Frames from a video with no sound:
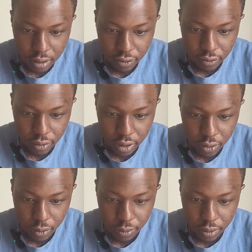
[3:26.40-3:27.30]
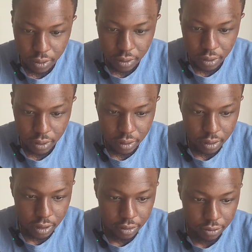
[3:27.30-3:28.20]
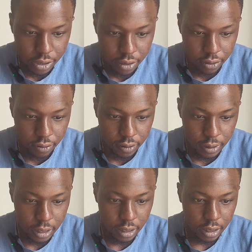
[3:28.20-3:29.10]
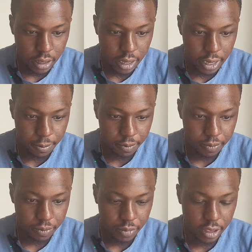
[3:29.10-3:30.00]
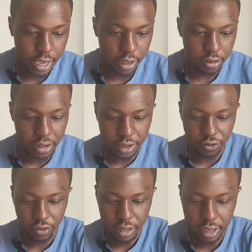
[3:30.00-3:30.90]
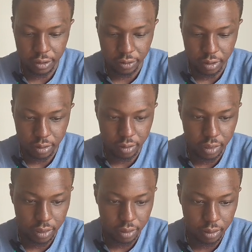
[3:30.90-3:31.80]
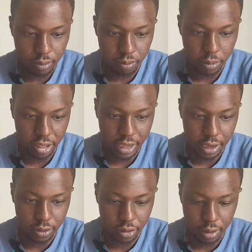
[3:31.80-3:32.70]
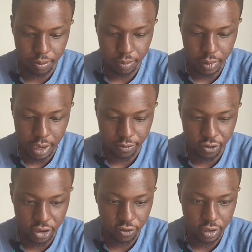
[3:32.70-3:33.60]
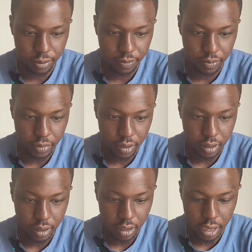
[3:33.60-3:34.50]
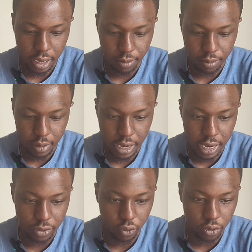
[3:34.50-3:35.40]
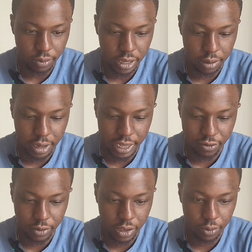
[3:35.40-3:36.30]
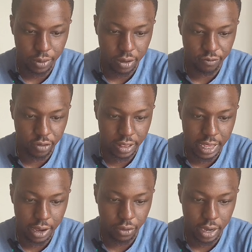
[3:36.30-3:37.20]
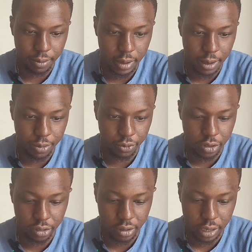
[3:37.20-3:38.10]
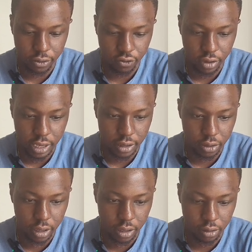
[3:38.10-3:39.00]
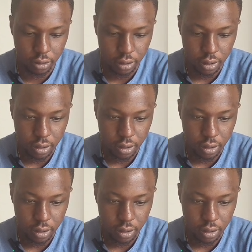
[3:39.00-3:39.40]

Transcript: Let's reopen. Let's see what that does. Yeah, the sign-in screen is exactly the same. I haven't changed it. I talked about it in my last video, but for now, I'm happy with the sign-in screen as it is.